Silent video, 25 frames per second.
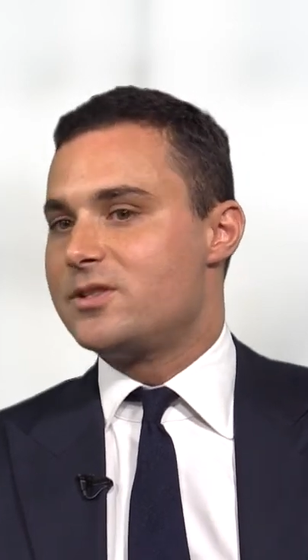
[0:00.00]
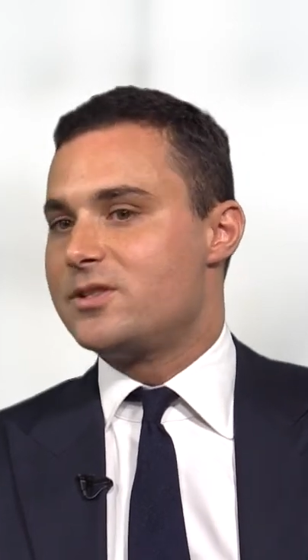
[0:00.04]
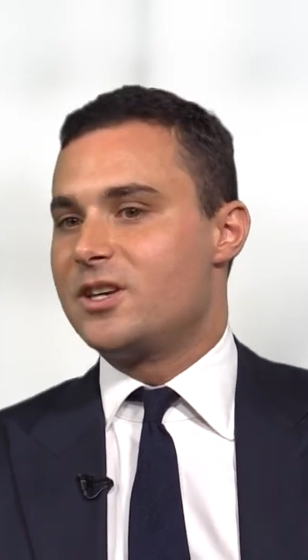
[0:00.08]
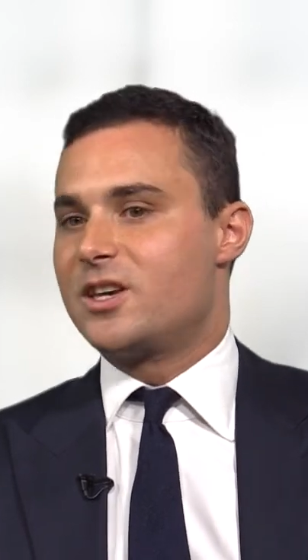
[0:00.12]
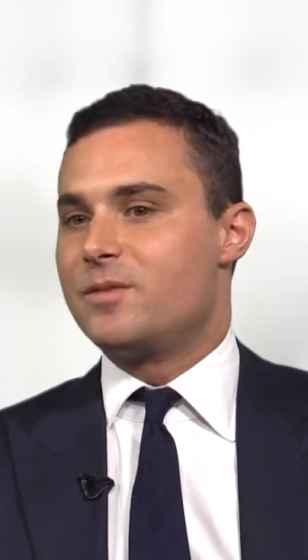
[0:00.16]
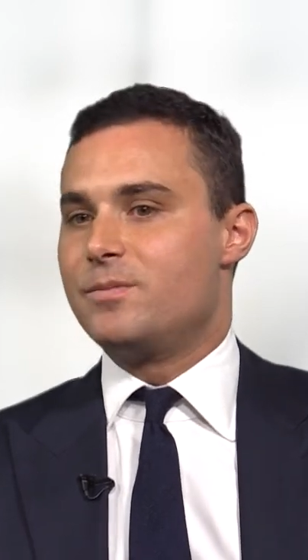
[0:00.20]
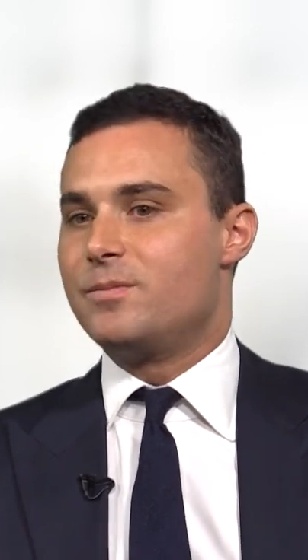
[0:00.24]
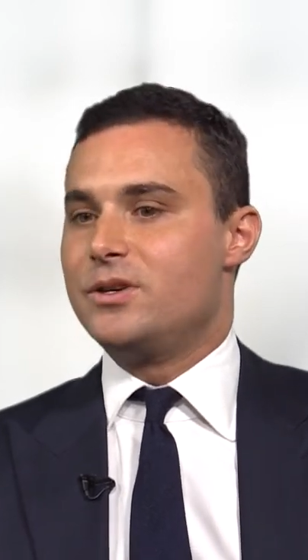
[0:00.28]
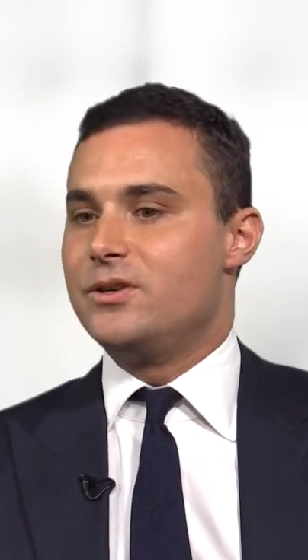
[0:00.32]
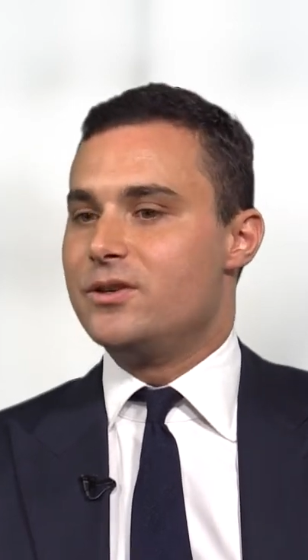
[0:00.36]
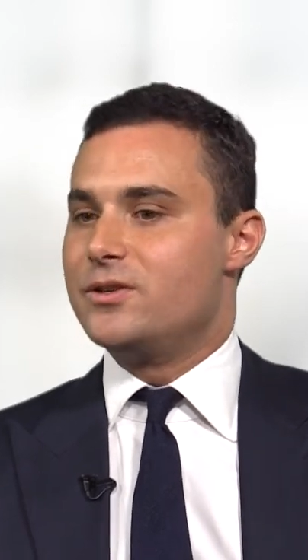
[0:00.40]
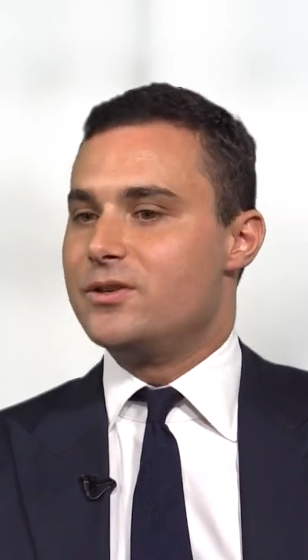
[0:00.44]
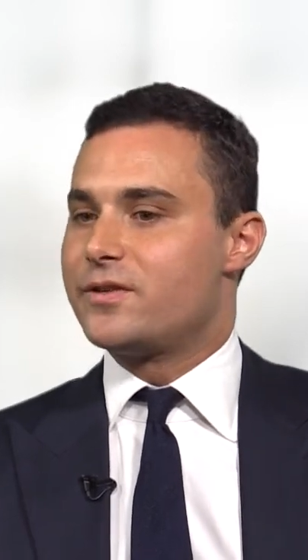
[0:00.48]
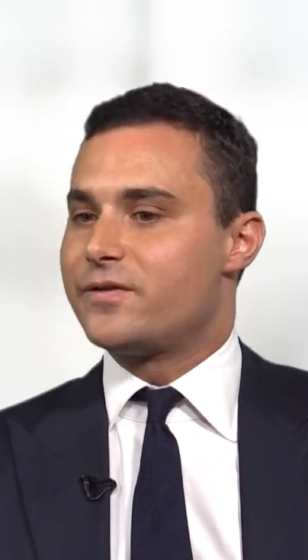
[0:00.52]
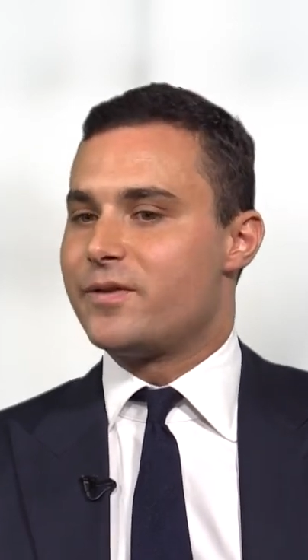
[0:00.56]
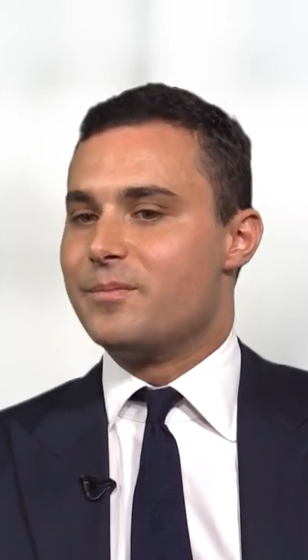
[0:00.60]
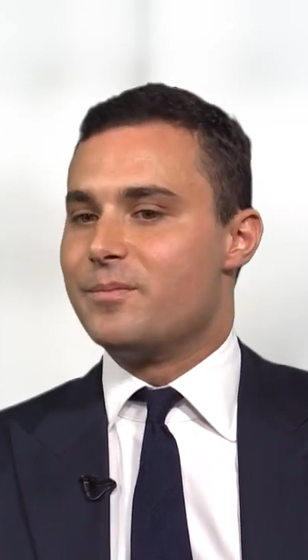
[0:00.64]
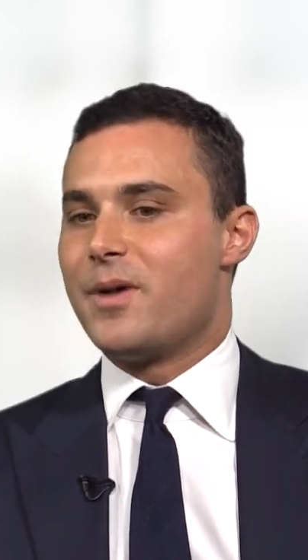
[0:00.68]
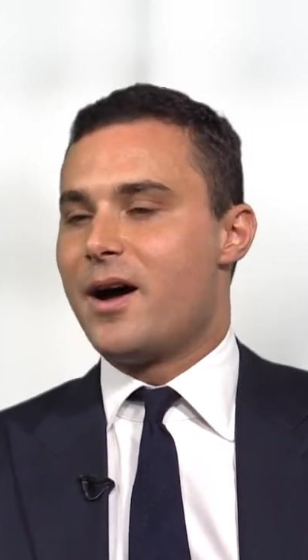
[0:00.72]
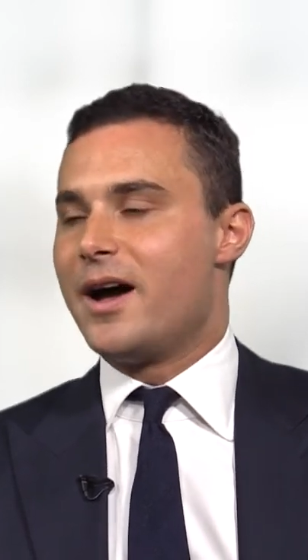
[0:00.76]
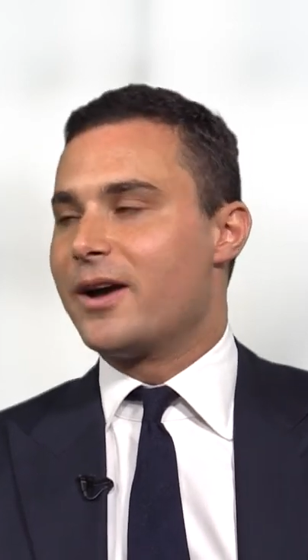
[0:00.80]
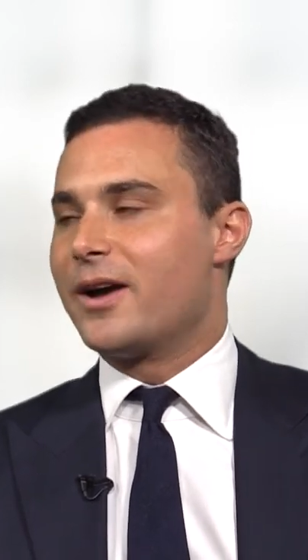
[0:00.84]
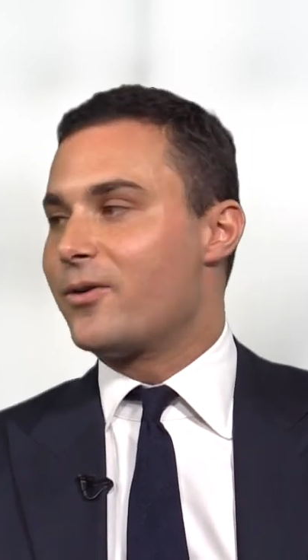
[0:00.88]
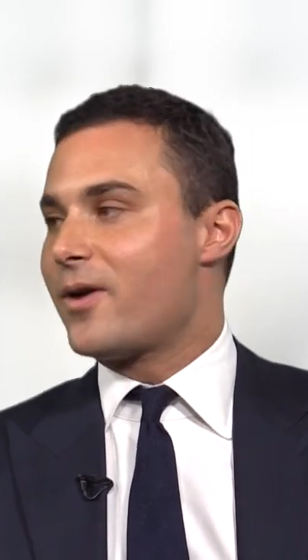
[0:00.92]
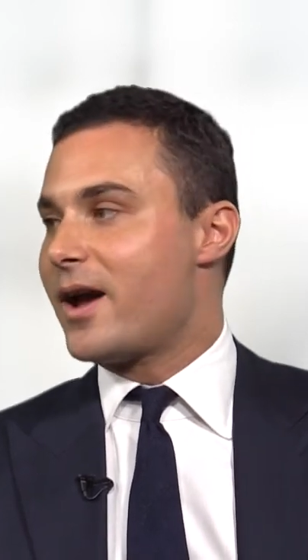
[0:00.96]
it can be used for
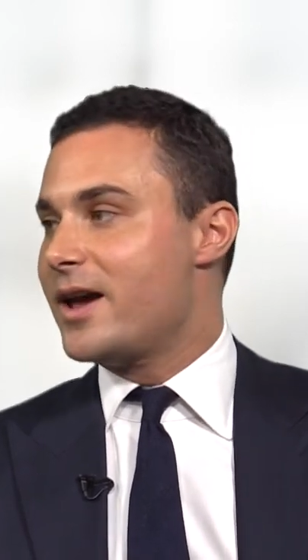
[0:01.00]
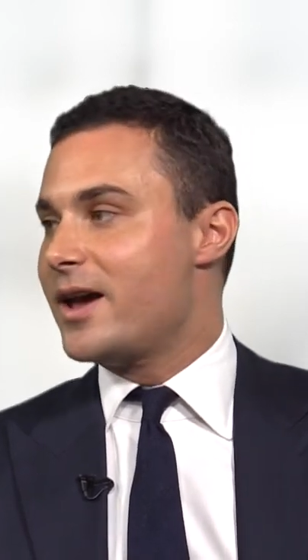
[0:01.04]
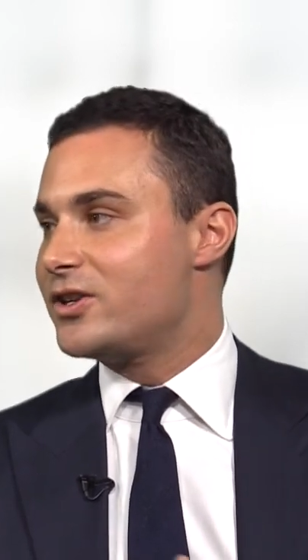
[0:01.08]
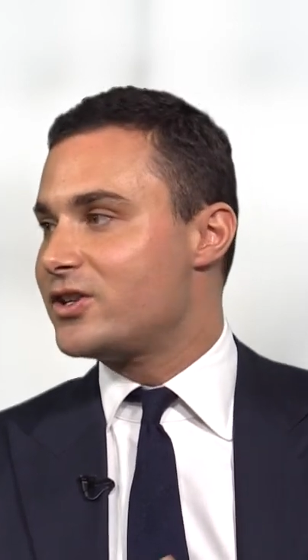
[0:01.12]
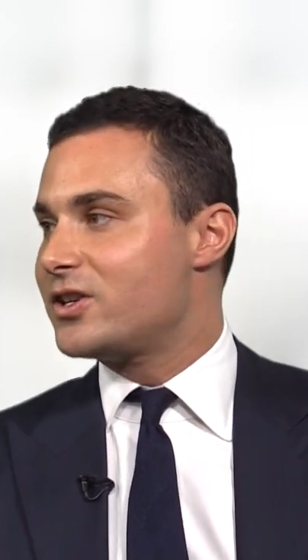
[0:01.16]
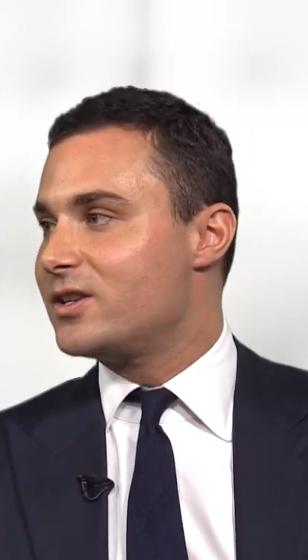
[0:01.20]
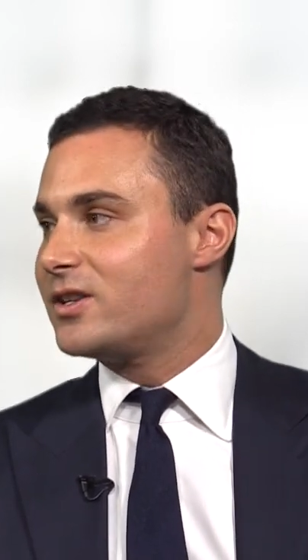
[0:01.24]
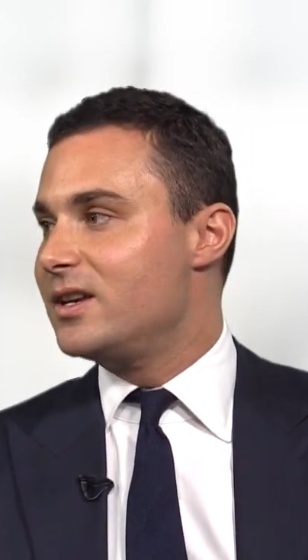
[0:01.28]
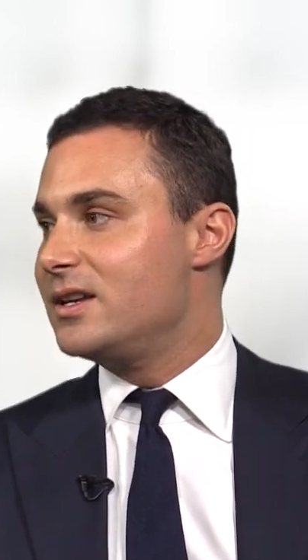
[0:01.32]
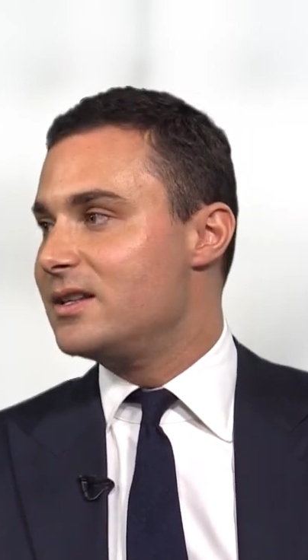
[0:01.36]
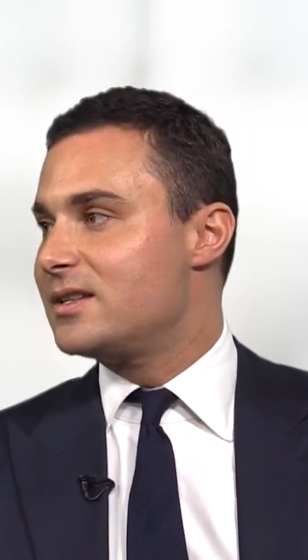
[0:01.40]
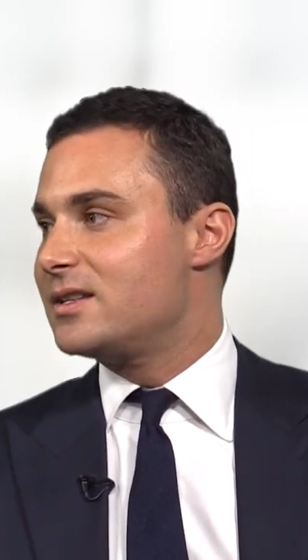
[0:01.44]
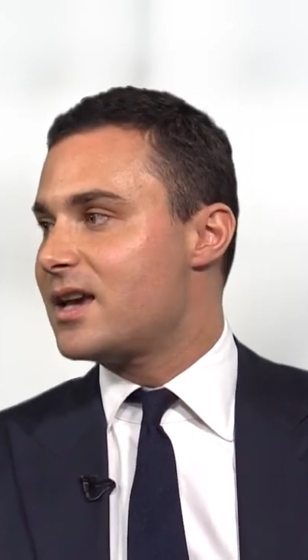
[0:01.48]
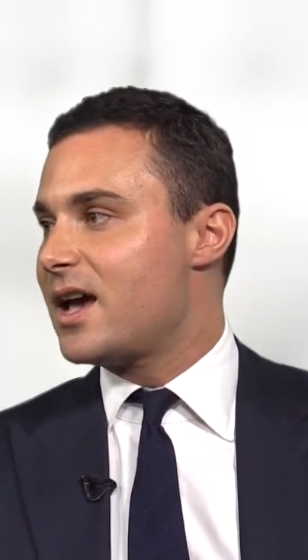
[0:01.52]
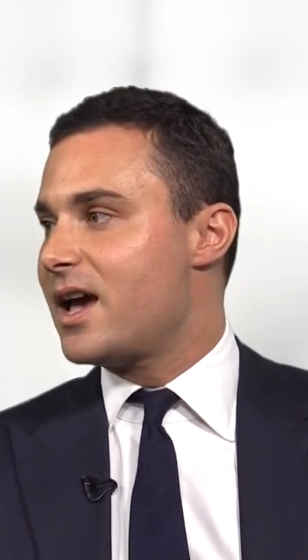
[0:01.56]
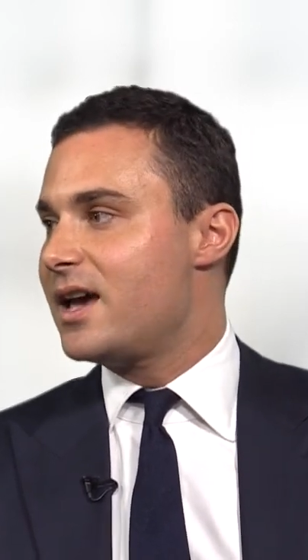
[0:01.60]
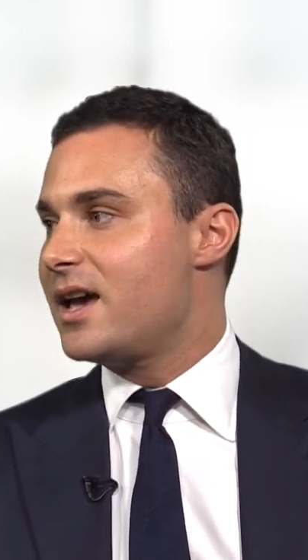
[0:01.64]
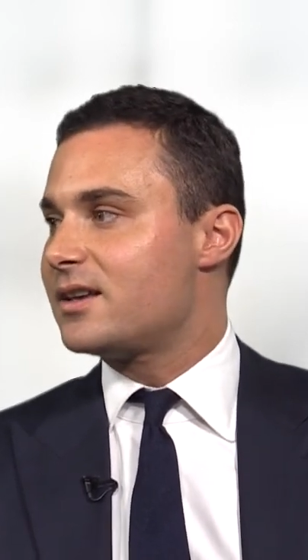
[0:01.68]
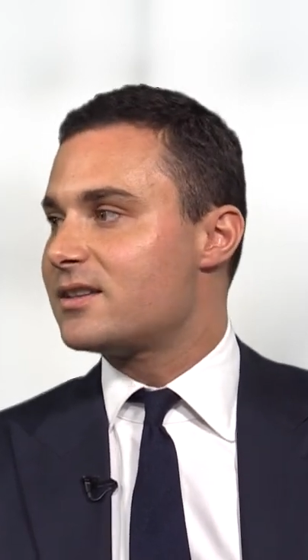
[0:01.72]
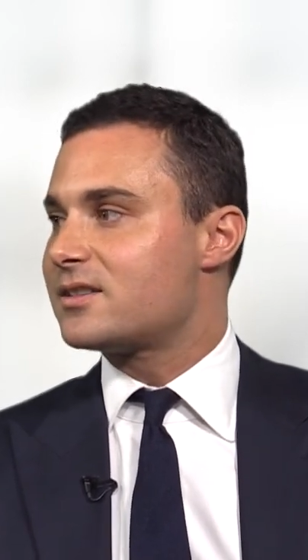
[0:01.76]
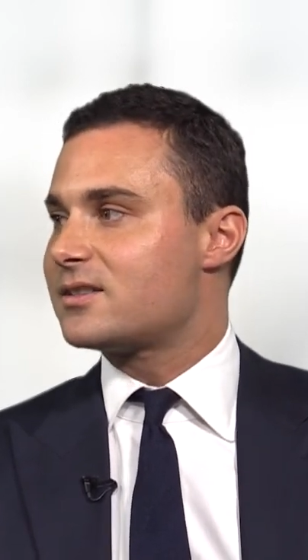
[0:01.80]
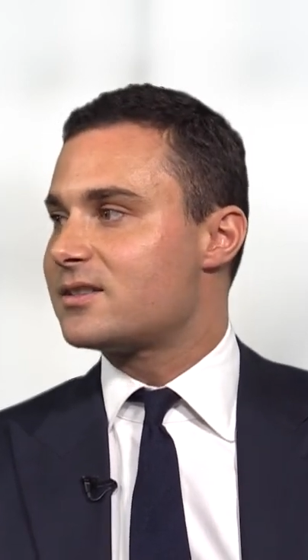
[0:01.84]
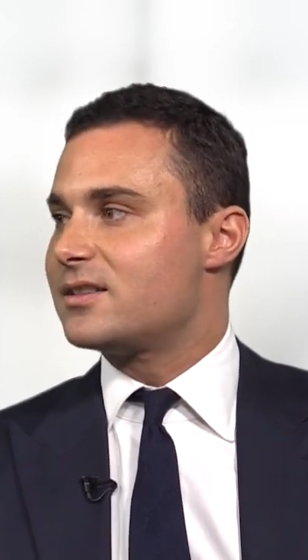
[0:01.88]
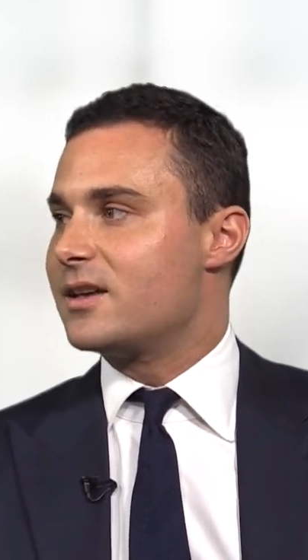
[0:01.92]
migration intakes.